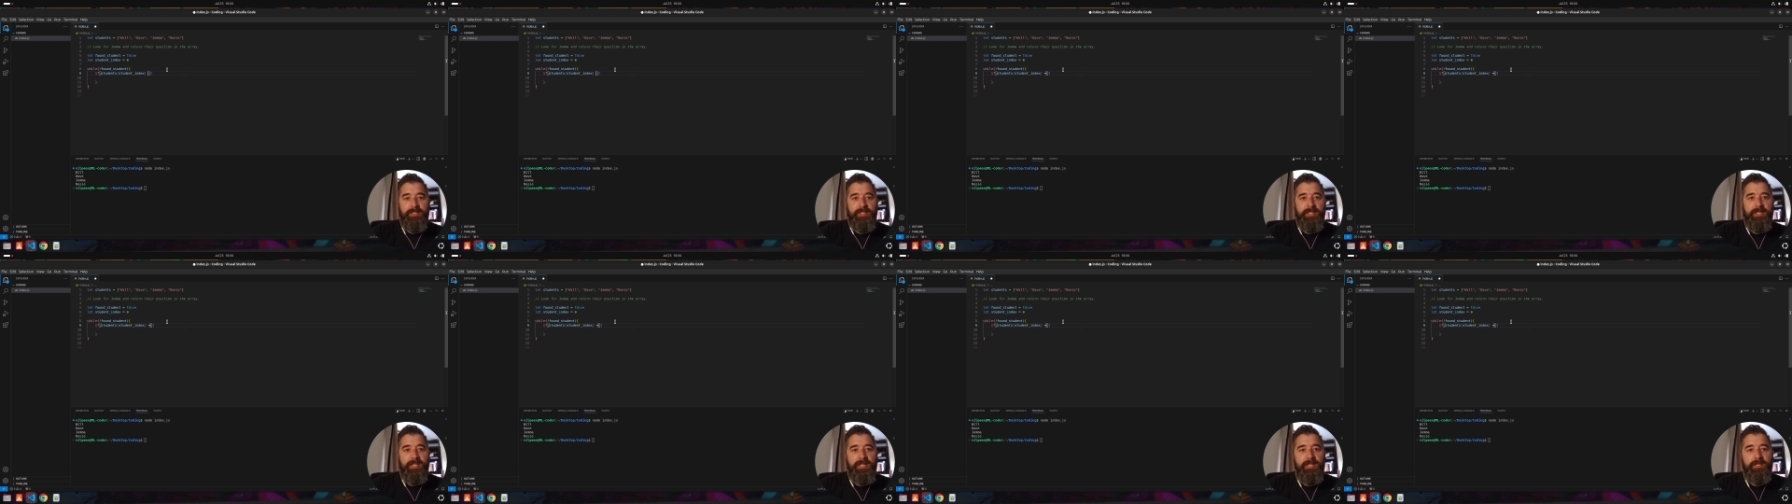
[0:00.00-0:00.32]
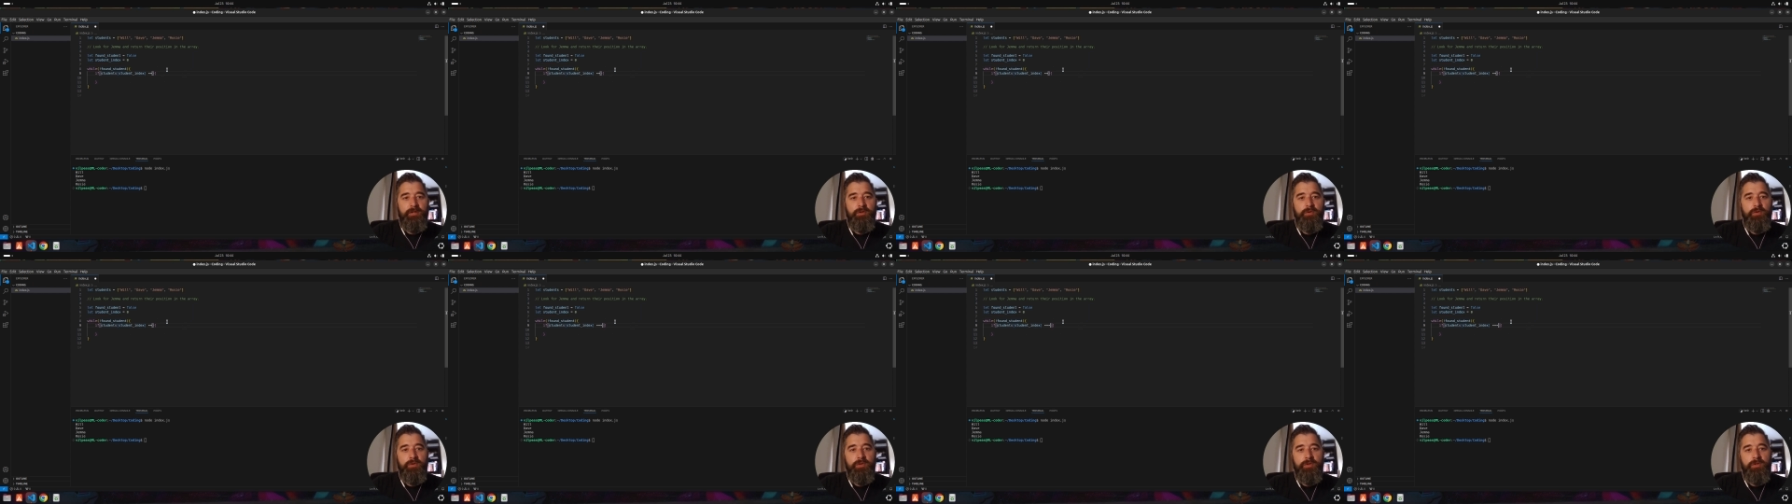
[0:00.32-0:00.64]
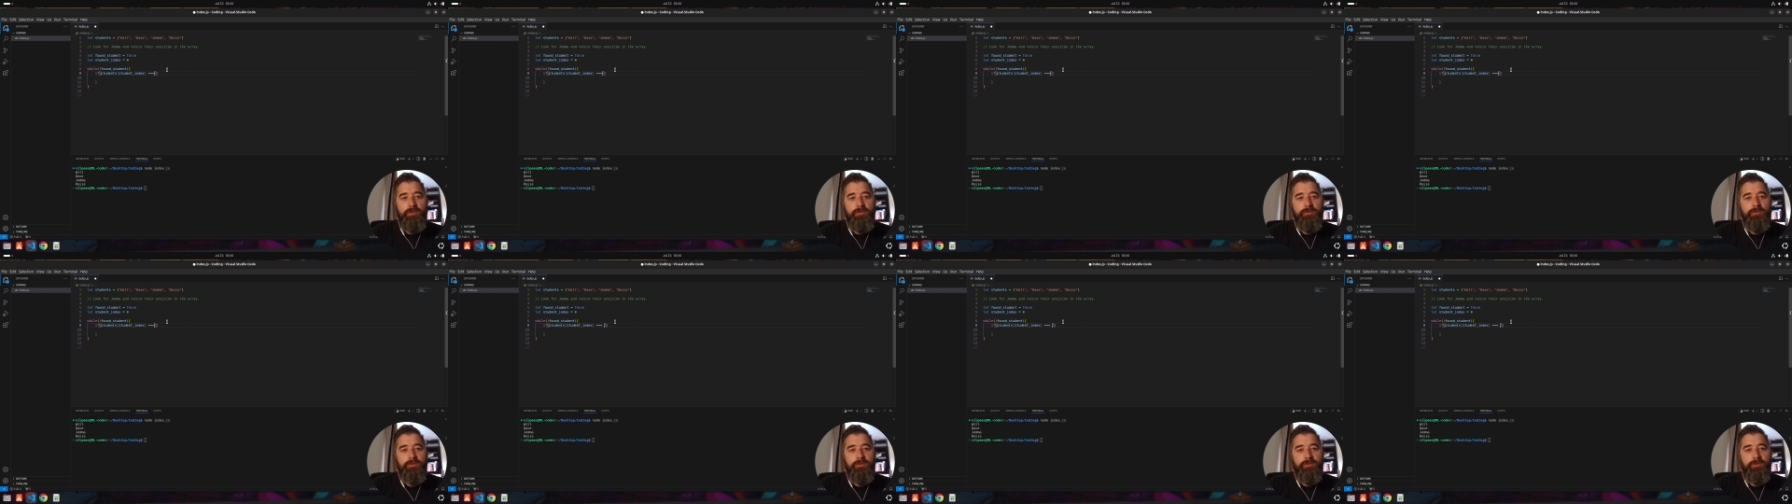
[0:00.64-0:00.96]

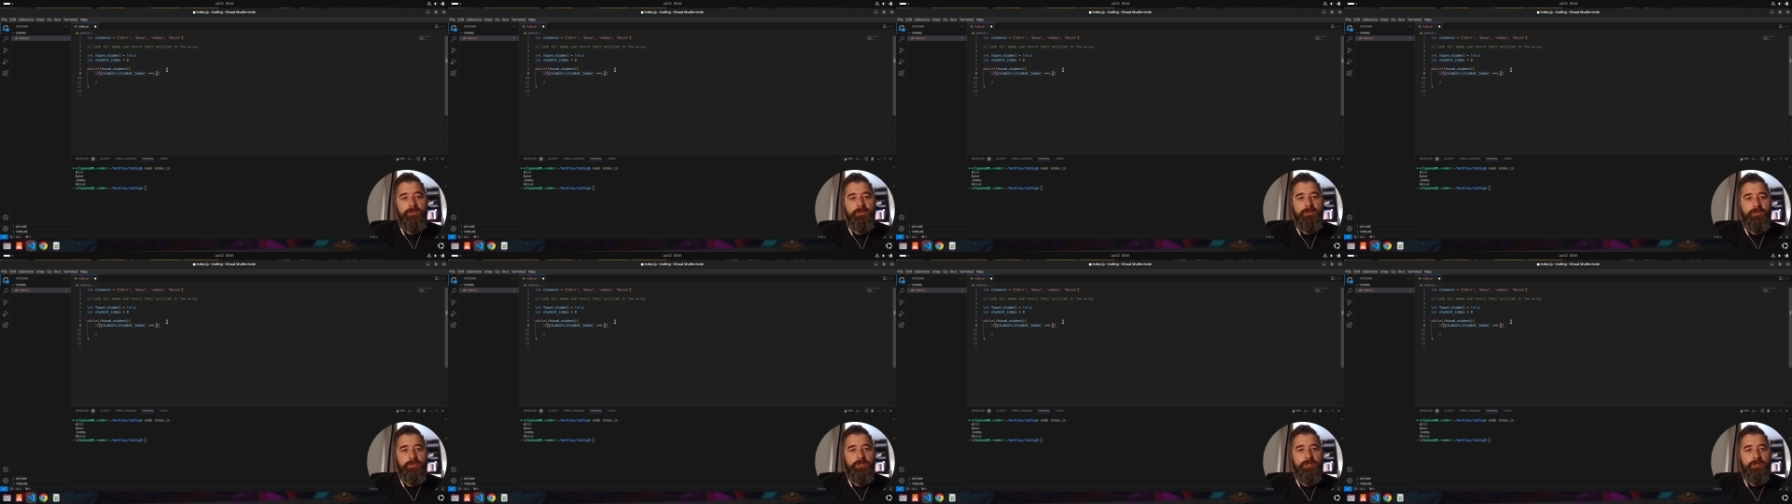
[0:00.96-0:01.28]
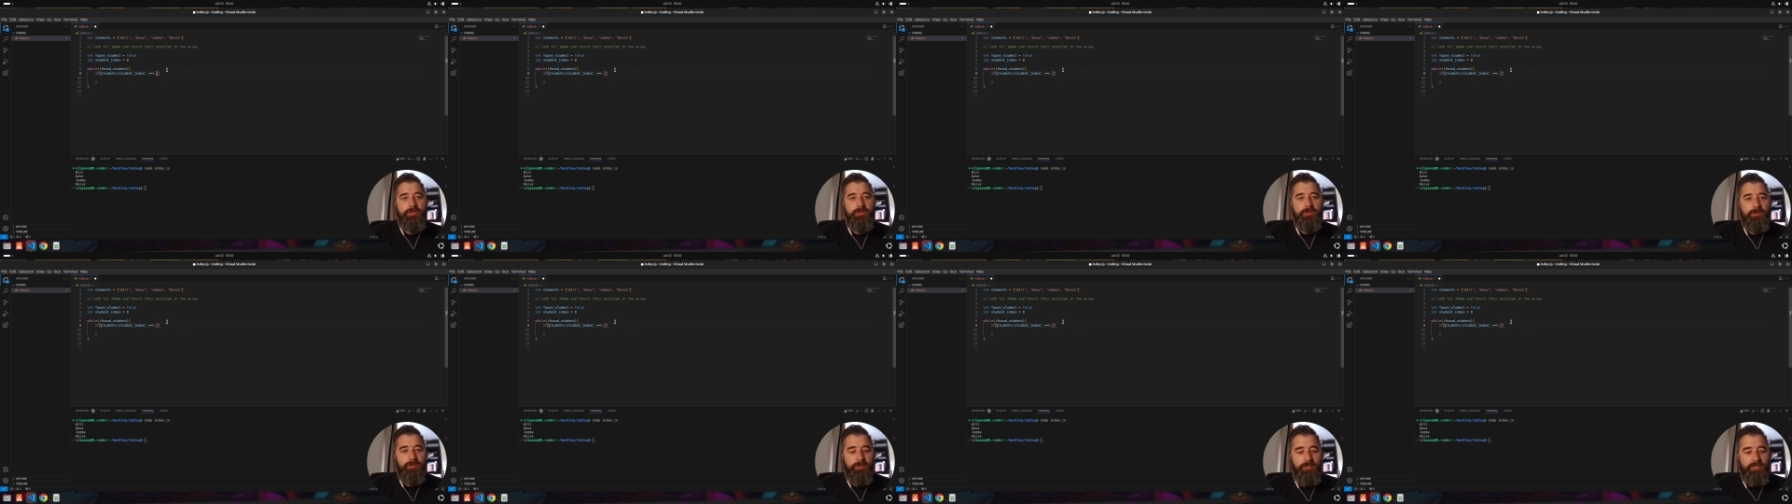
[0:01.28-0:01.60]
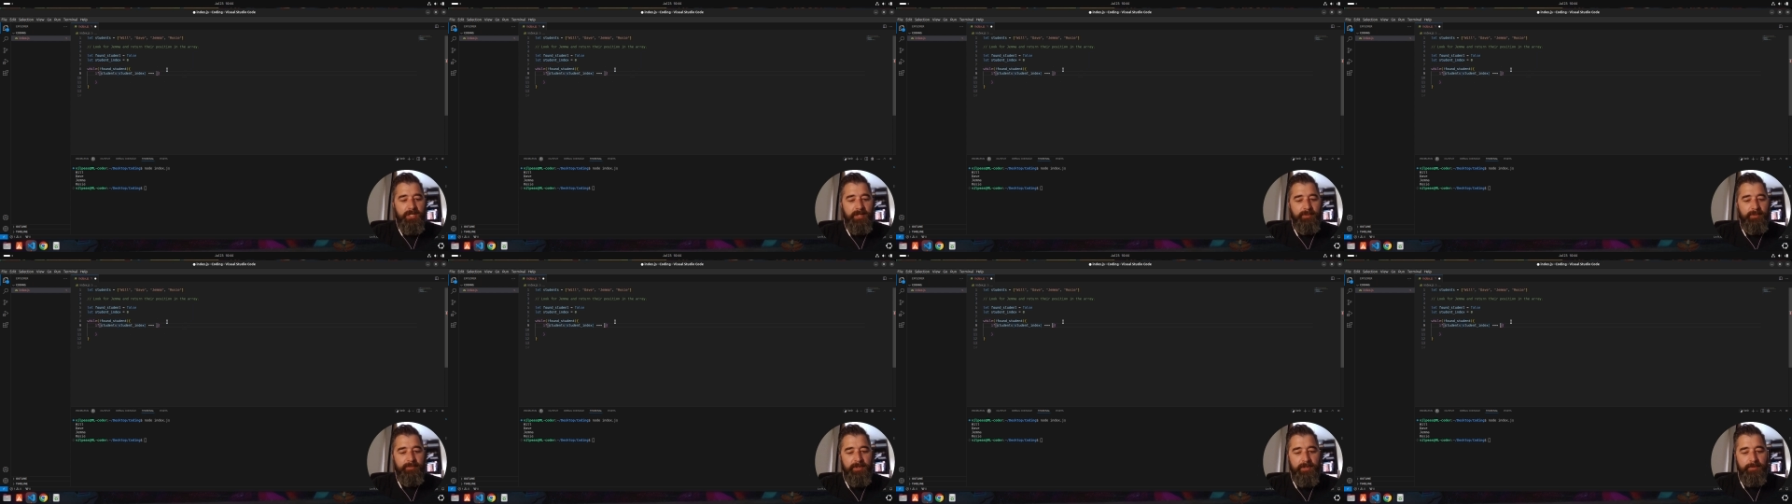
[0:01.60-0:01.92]
equal to
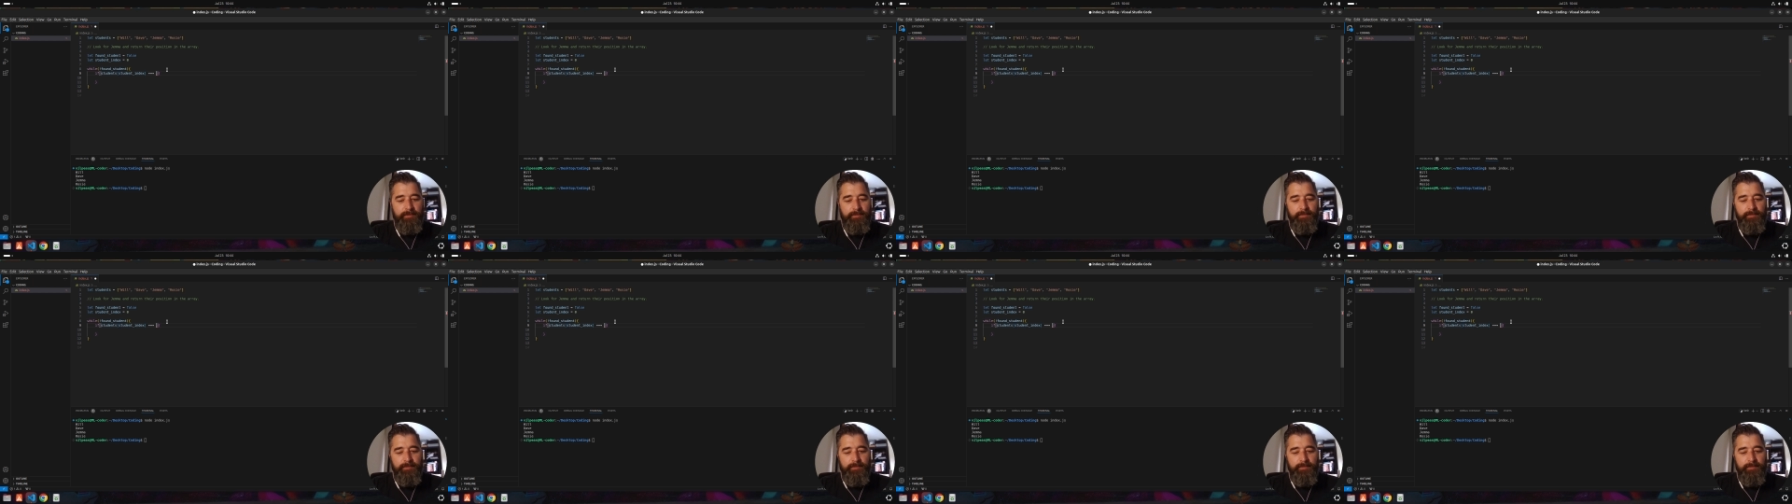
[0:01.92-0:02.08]
Gemma,